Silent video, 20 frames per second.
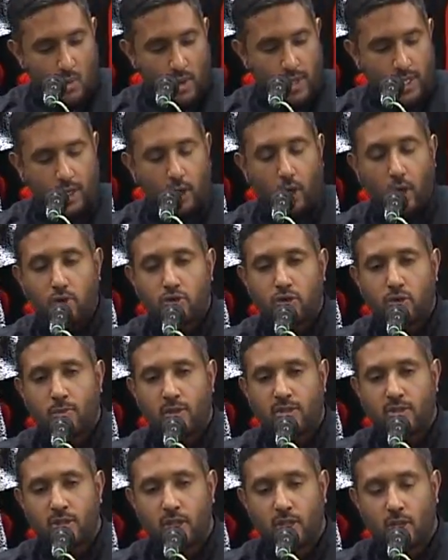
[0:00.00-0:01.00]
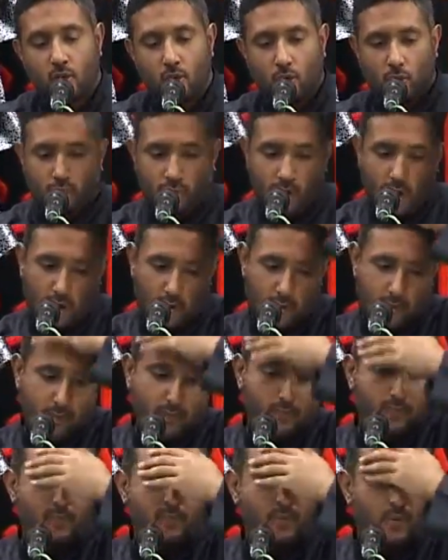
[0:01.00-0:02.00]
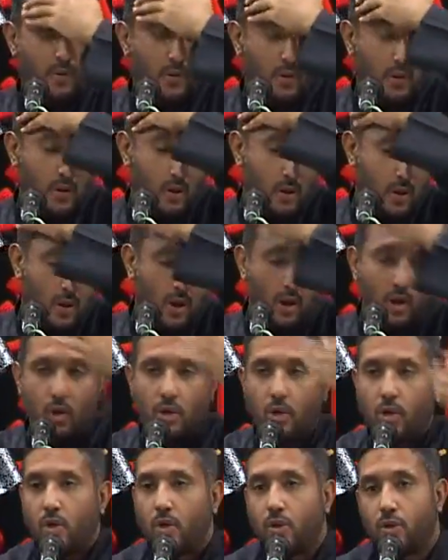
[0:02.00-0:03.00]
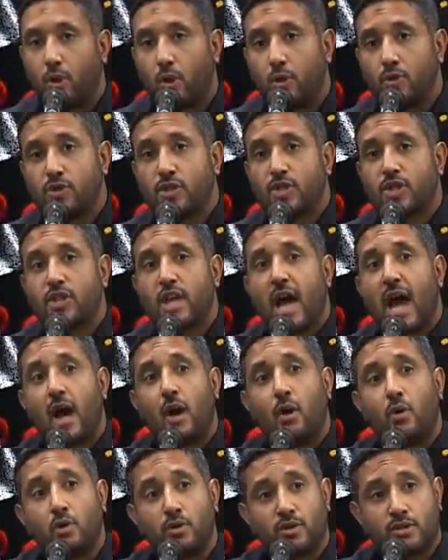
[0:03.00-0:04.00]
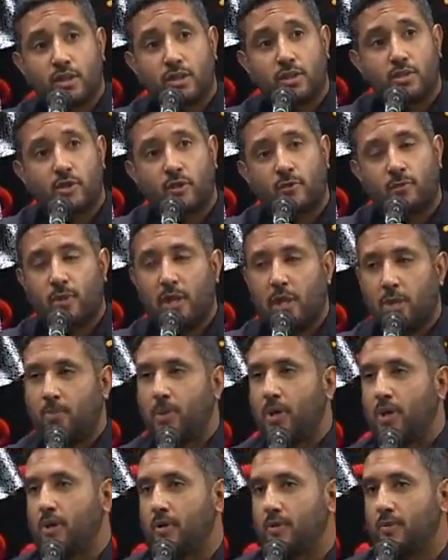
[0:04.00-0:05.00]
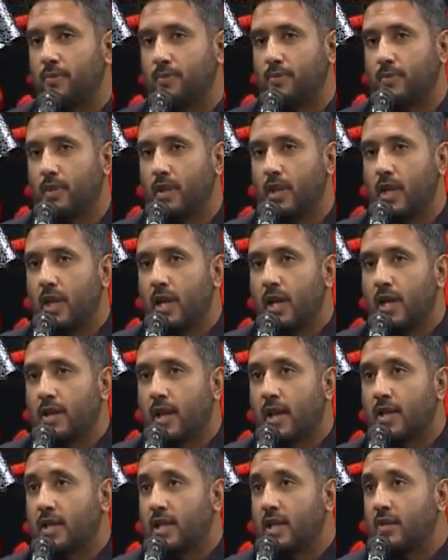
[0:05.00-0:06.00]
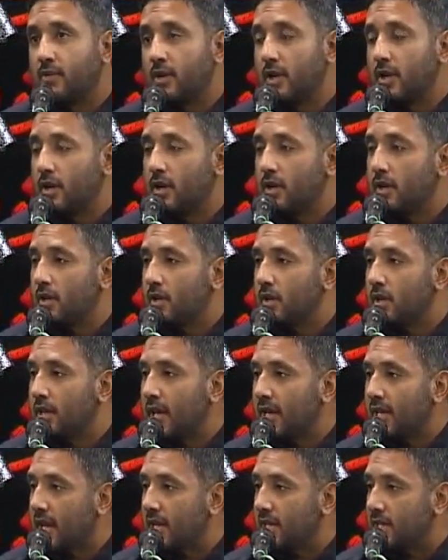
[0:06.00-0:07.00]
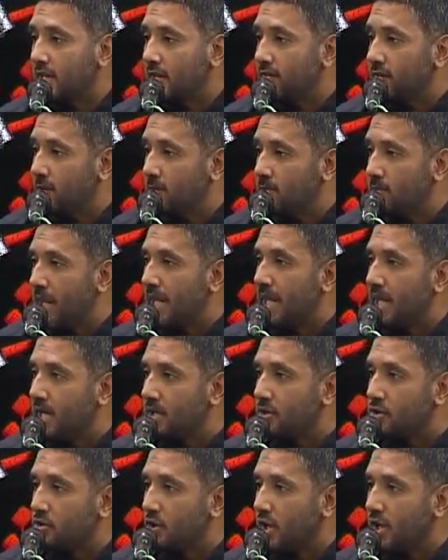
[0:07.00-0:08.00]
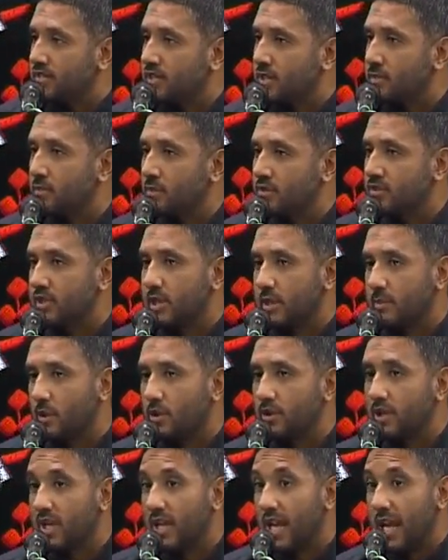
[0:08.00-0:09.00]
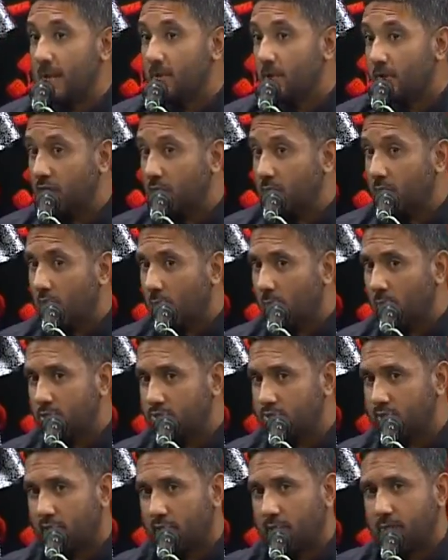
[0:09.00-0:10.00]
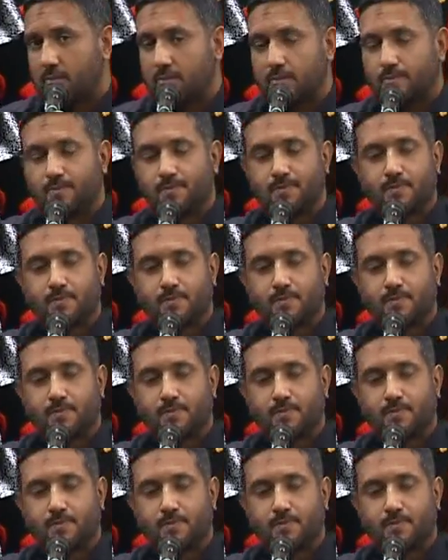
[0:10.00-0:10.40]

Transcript: When he goes to Masjid Kufa, those thousands of people that had given bay'at to Hazrat Muslim on the name of Imam Hussein